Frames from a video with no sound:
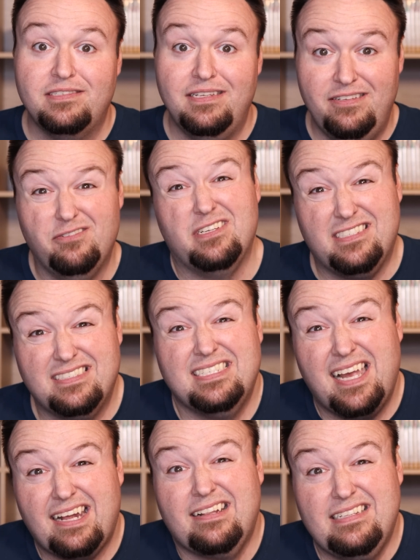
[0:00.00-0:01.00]
to know
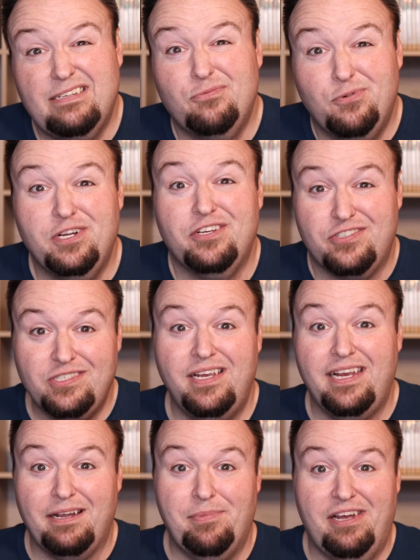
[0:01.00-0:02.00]
exactly what you're
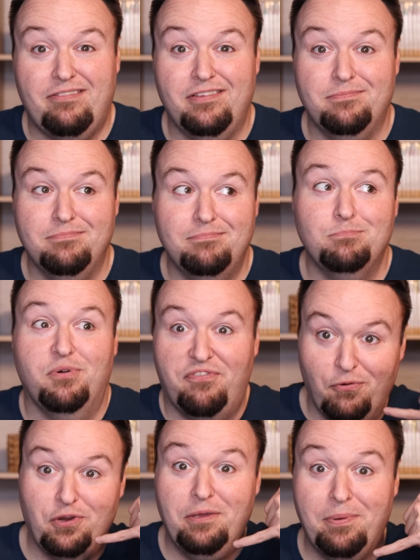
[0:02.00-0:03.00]
saying about them
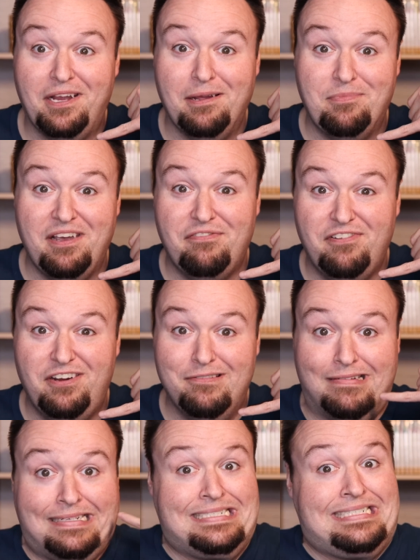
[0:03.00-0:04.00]
before you pick up that phone.